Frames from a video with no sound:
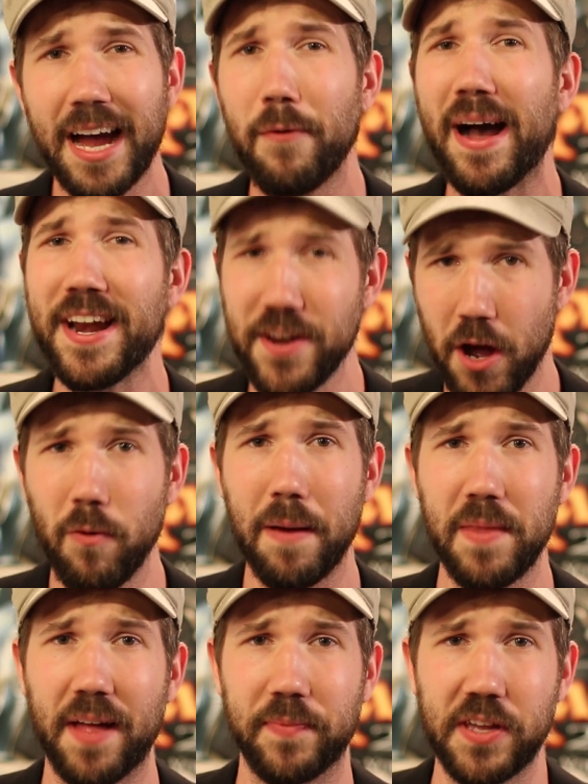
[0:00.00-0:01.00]
Now I know
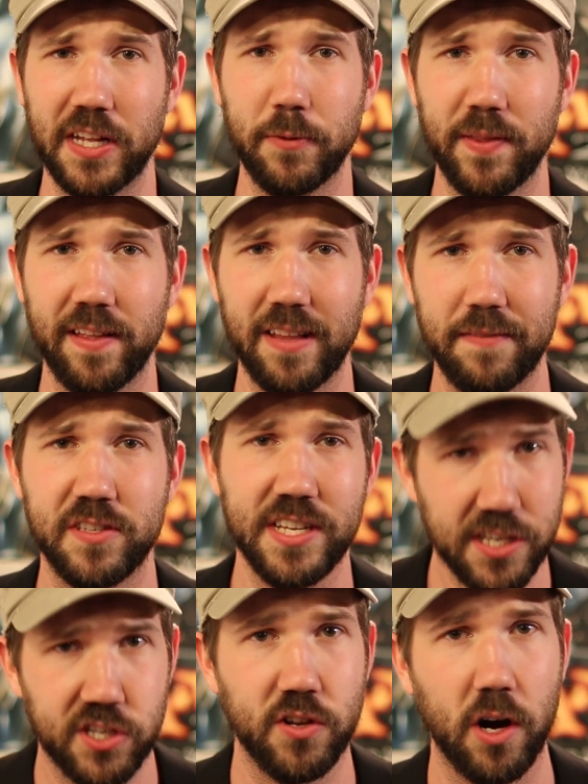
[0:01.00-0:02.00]
I'm not the only one that loves
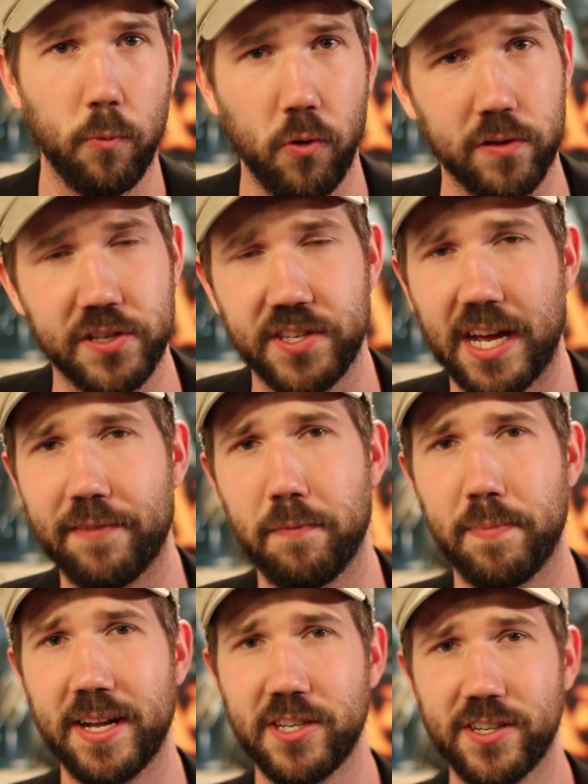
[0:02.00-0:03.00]
this star-wollen son of a
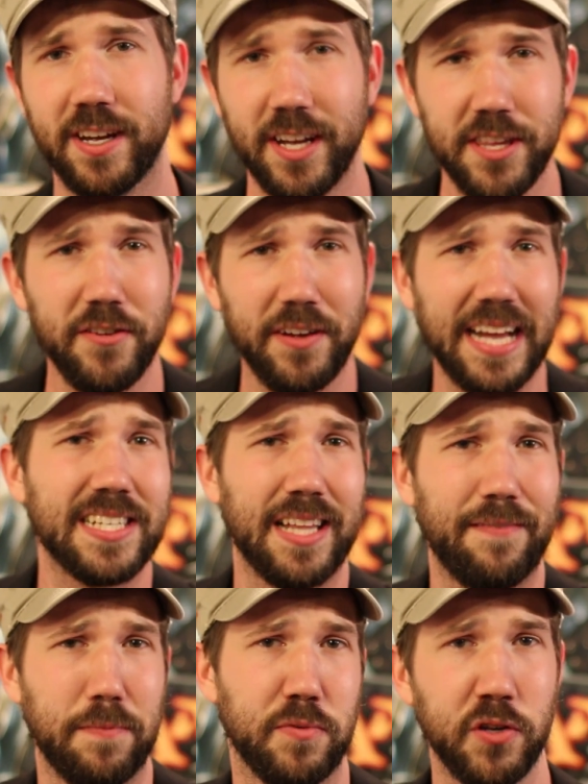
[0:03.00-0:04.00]
bitch. You guys
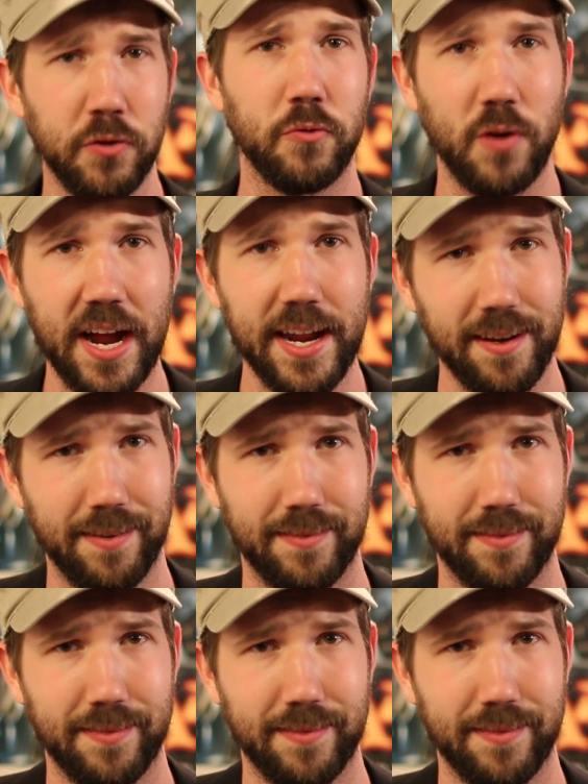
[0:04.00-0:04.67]
love him too, right?